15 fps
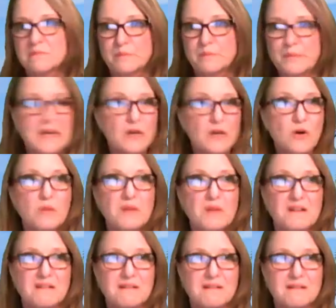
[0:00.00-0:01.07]
be
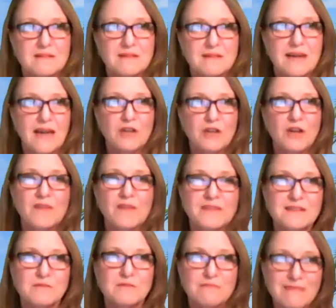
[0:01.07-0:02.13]
normal. Okay, you're not
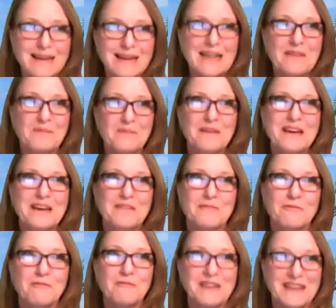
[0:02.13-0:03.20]
this really weird
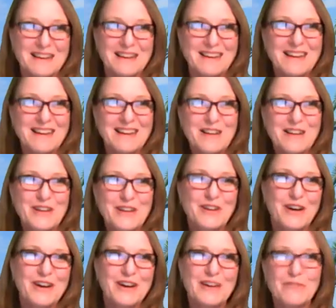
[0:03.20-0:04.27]
freak. You
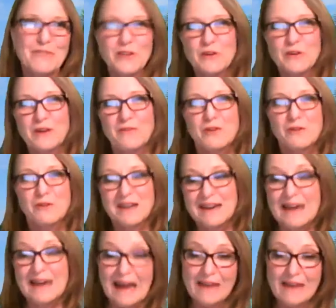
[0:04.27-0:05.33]
know, if you're at
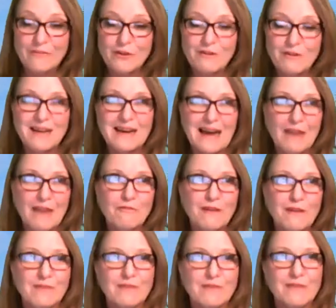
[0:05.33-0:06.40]
a LifeWave
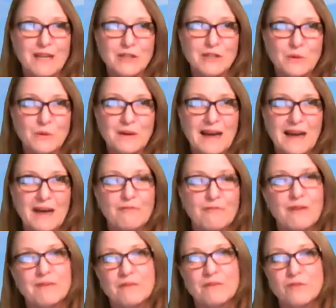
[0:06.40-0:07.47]
event, talk
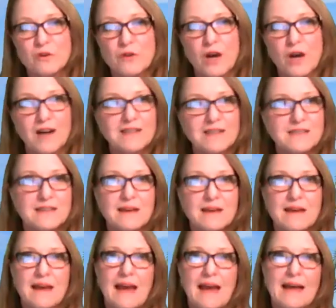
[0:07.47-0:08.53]
LifeWave. If you're not,
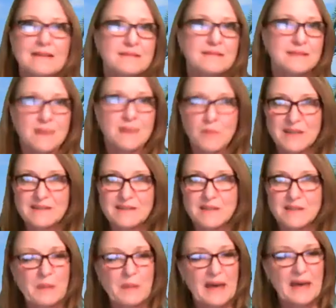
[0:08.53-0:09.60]
and somebody's
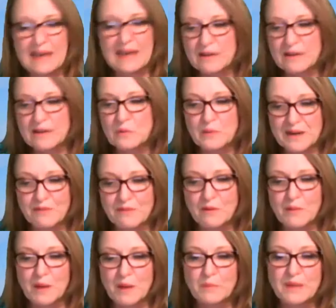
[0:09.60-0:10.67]
in pain or whatever it
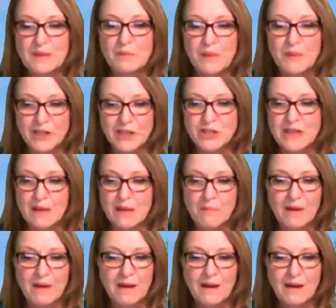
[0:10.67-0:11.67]
might be, patch them.